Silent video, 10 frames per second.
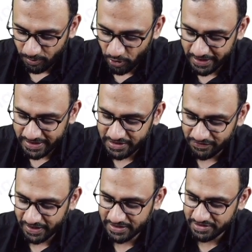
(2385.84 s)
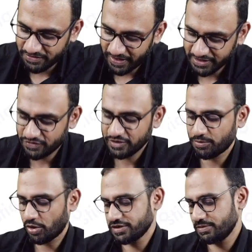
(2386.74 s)
Monteggia fracture is a fracture of the
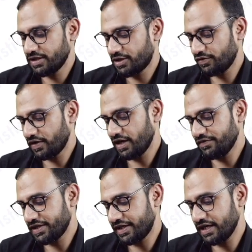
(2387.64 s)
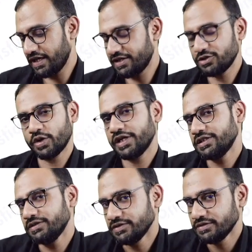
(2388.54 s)
proximal third of ulna with radial head
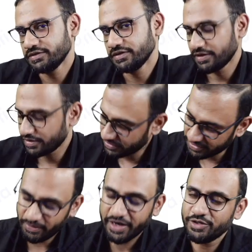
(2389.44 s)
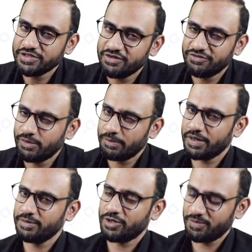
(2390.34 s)
dislocation. Remind yourself from upper
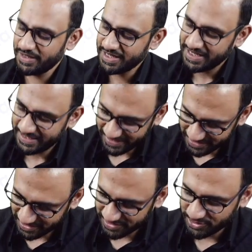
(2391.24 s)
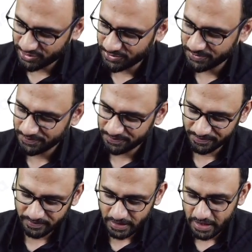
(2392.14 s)
limb trauma. Yes, this is true.
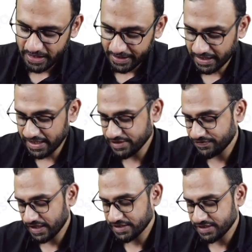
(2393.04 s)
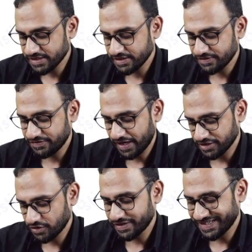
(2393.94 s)
Galeazzi fracture is the
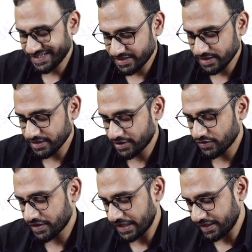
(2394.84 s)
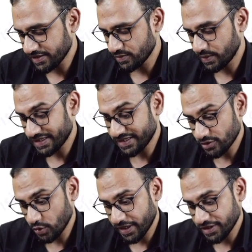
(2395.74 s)
fracture of the distal third of the radius with
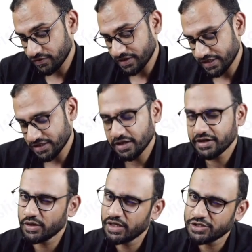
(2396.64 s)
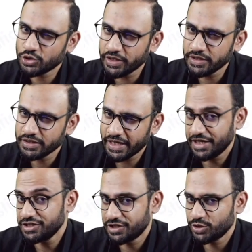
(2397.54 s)
dislocation of the distal radioulnar joint and
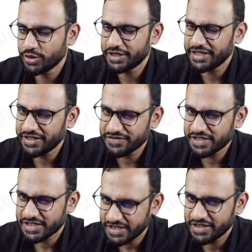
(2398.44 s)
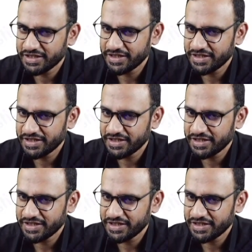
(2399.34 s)
injury to the TFCC.